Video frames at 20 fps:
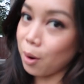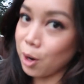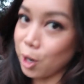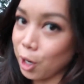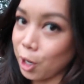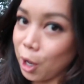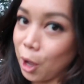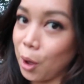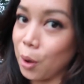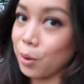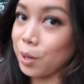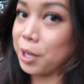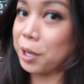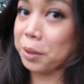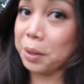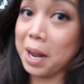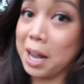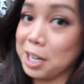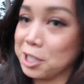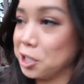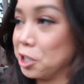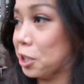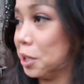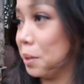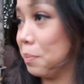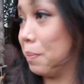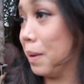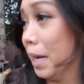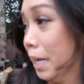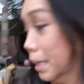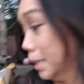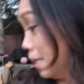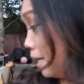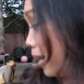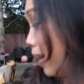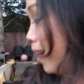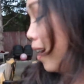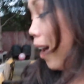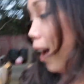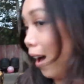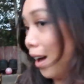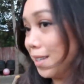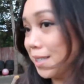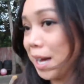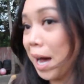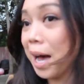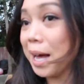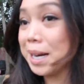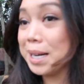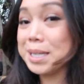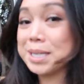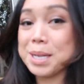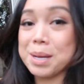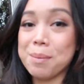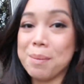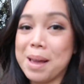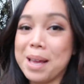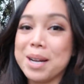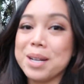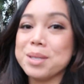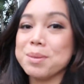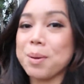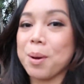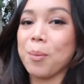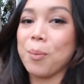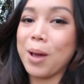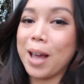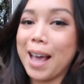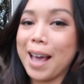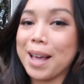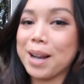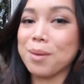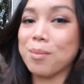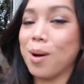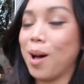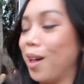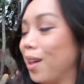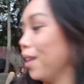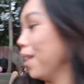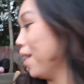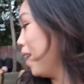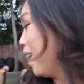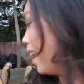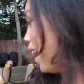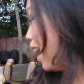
hour ago, Keira actually picked a ton of tomatoes, but we ate them all.